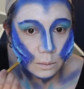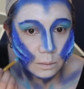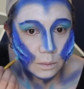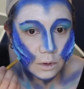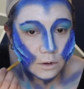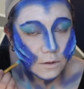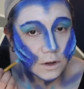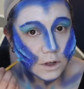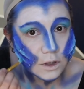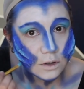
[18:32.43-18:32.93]

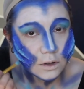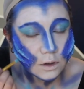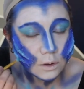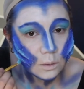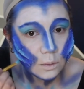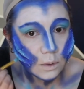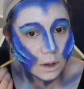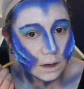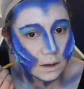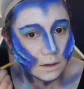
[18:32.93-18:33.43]
professional
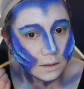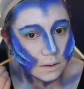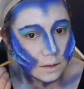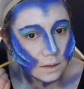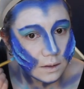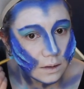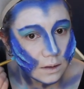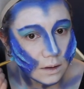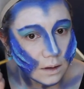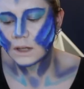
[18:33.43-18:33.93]

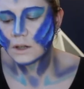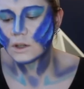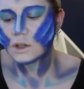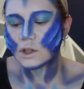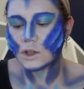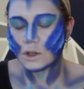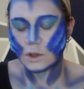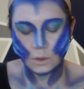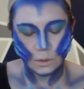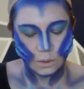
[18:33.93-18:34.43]
wise. Not
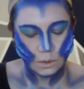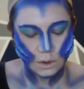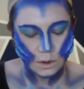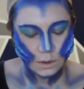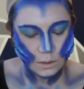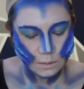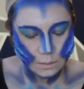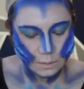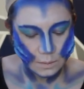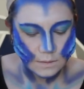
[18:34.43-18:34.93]
sure.